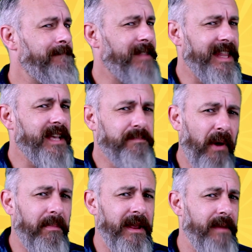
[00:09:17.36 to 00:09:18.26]
then that's
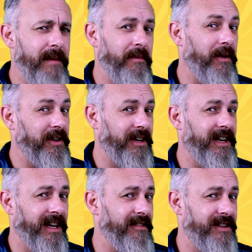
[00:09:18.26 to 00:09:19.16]
probably maybe one you're
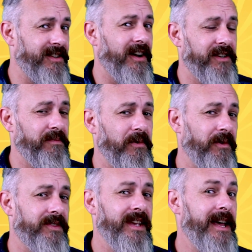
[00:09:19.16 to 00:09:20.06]
going to go and side
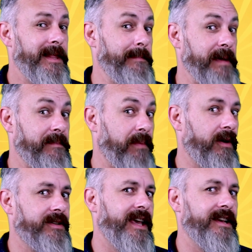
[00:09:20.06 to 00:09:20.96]
towards. The big
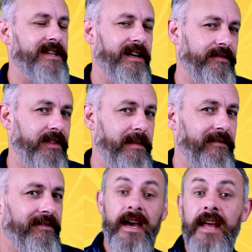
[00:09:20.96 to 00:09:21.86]
box Kickstarter for the
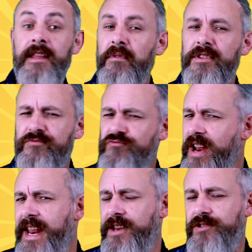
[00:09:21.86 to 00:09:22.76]
month. And then what's
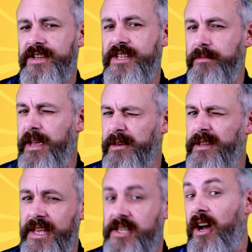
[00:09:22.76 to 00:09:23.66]
really interested me
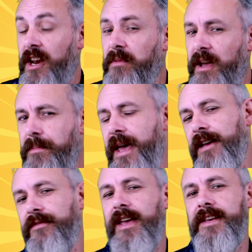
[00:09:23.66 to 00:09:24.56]
in is kind of my
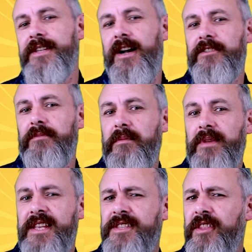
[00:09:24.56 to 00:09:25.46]
pick of Kickstarter at the
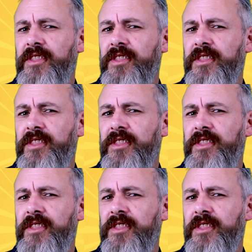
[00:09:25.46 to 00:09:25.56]
moment is the